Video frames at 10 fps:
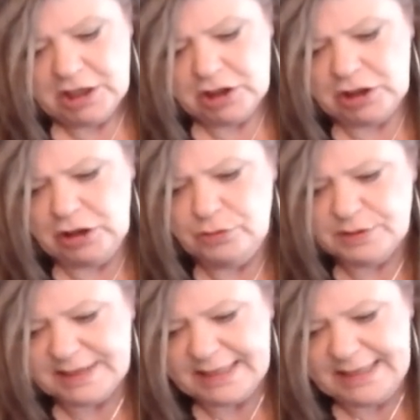
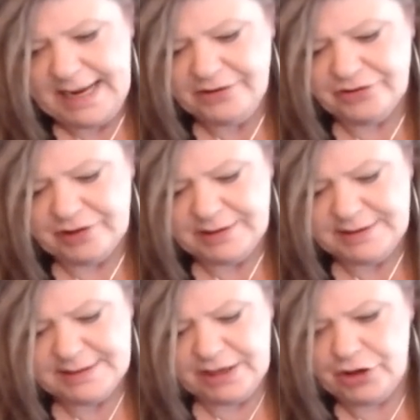close
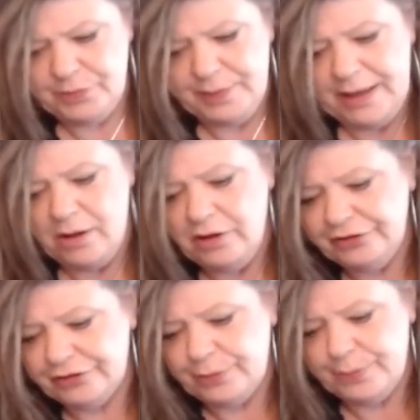connections it could be
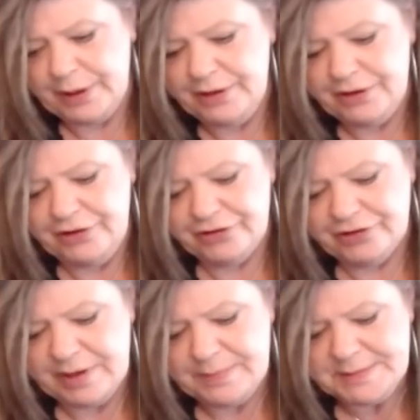also
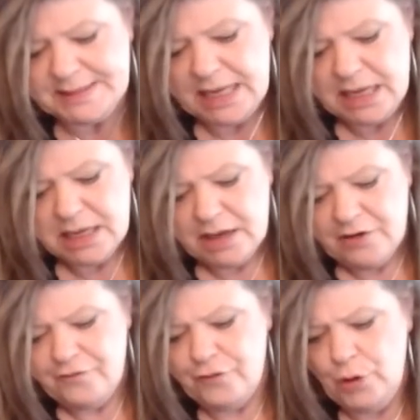partnerships
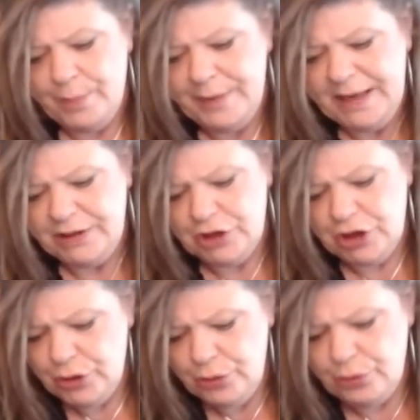forming
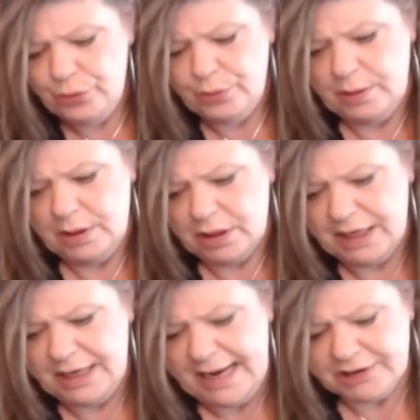new
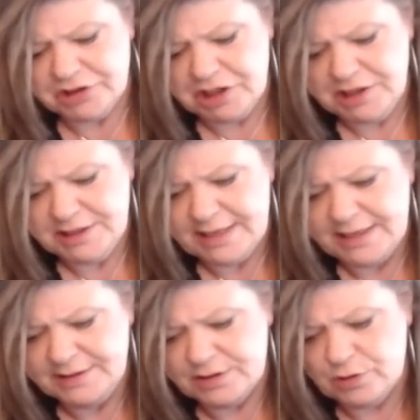connections
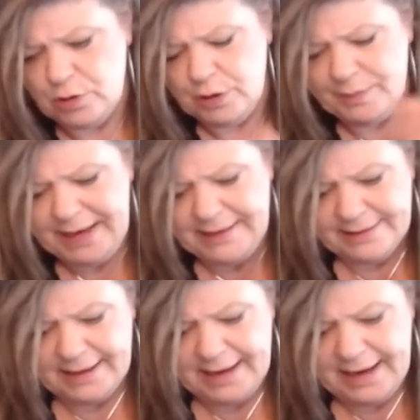and soulmate
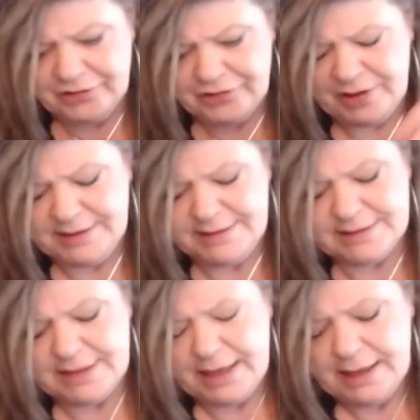
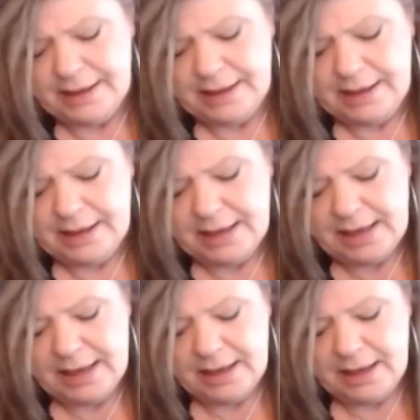connections
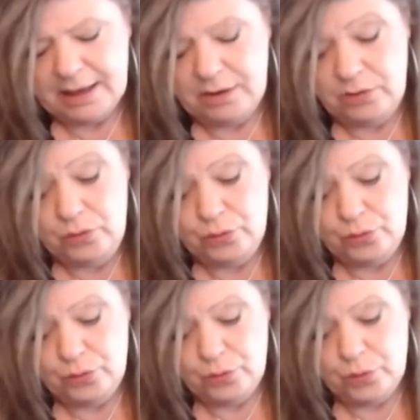
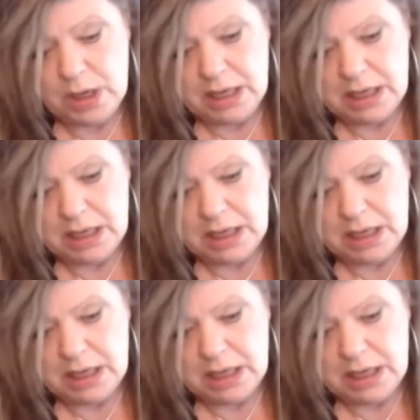ooh